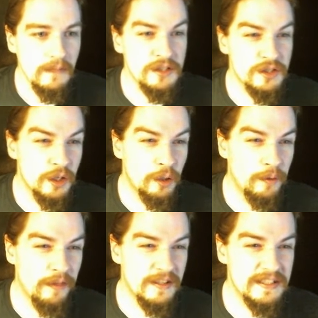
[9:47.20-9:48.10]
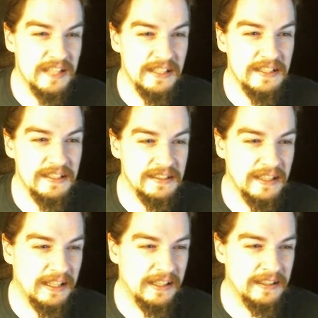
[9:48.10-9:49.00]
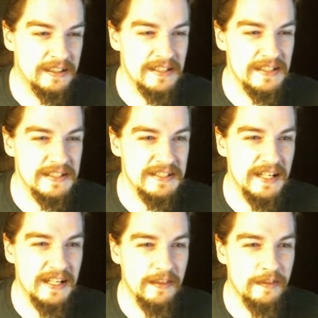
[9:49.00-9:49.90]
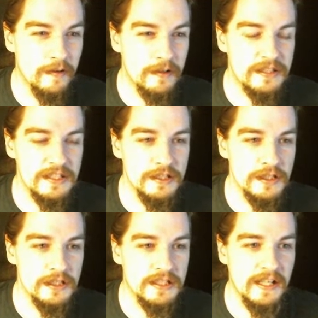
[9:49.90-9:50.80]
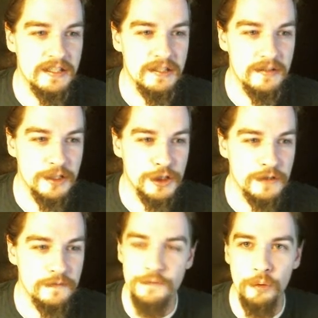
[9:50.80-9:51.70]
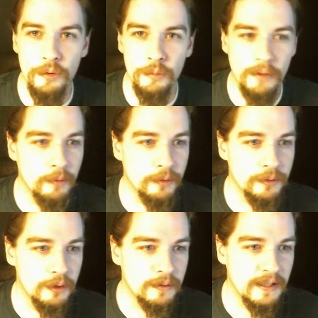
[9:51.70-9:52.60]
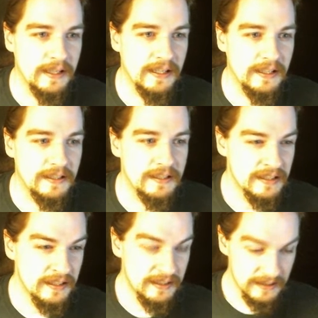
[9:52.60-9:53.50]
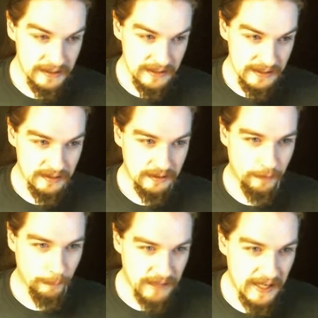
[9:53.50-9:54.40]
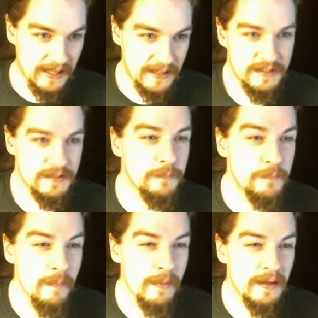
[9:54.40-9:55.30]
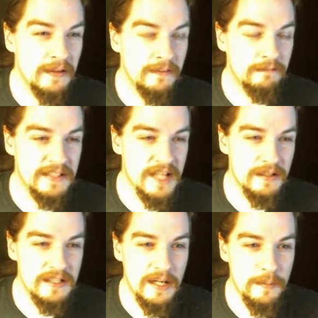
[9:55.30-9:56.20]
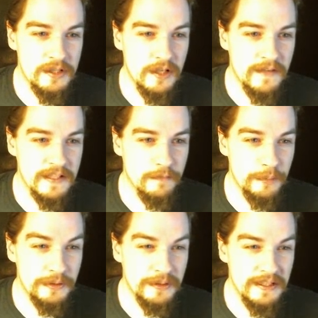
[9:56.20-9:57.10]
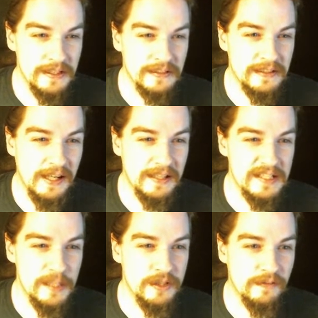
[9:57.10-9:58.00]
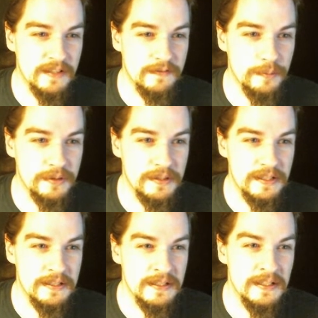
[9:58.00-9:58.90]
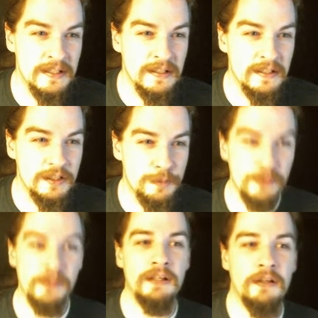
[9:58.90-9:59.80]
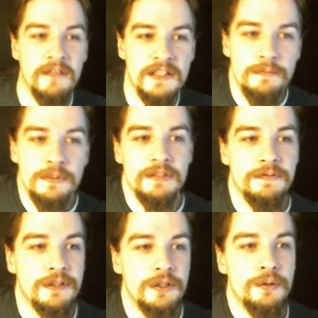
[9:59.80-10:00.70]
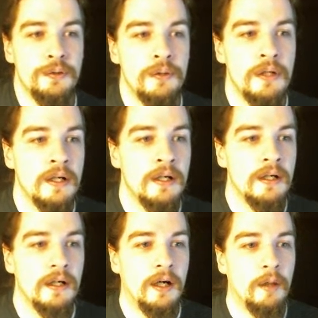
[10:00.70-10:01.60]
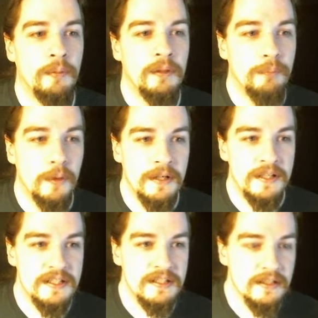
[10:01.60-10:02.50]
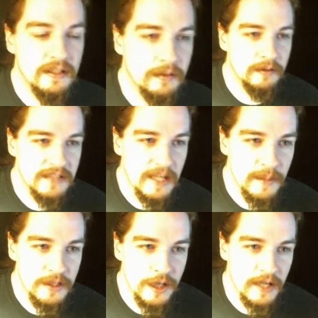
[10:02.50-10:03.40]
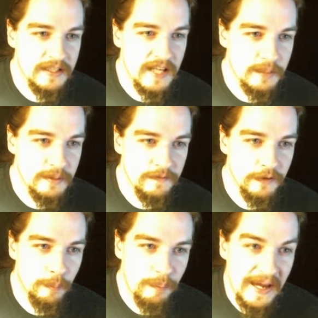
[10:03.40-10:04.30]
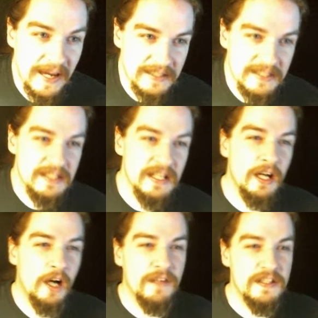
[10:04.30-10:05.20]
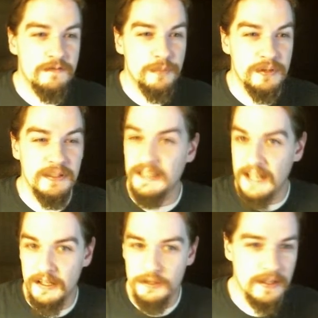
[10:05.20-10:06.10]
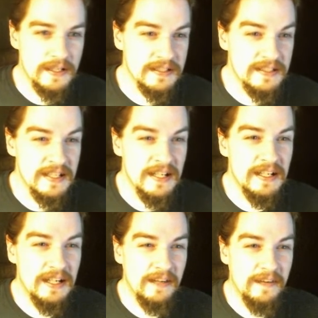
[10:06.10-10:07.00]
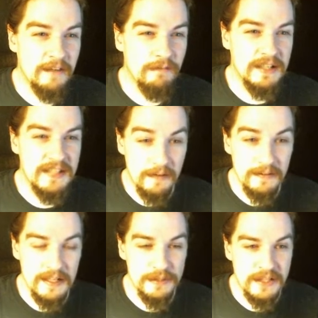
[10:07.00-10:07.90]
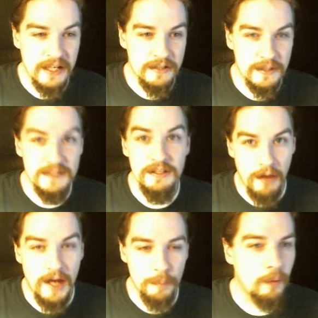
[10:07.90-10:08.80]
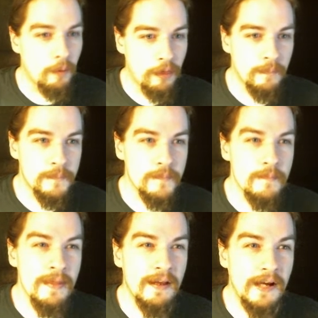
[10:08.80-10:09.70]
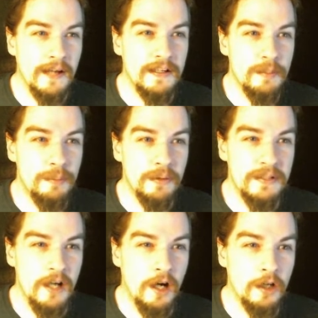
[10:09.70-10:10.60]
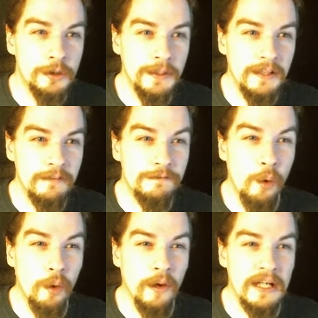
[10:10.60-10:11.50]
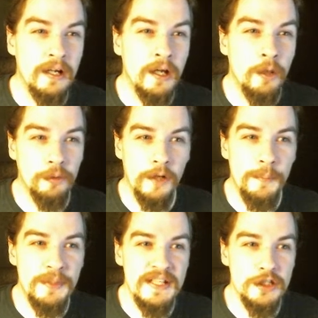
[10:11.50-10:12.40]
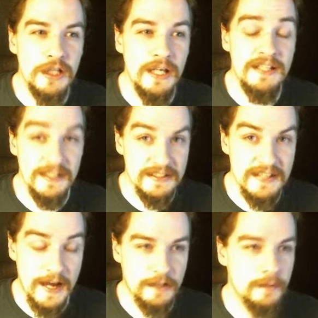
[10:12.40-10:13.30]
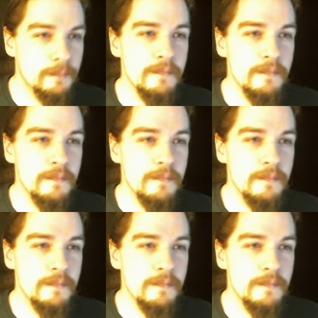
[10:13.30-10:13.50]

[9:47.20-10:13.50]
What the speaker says: So the Dying God is a 3rd tier constellation for Primordial and Chaos. Vitality damage, offensive ability, Chaos damage, offensive ability, Spirit and offensive ability for you, bonus damage and attack speed for your pets, offensive ability and chaos res, and then vitality damage, chaos res, a lot of both. And then the ability Hungering Void, 100% chance on attack.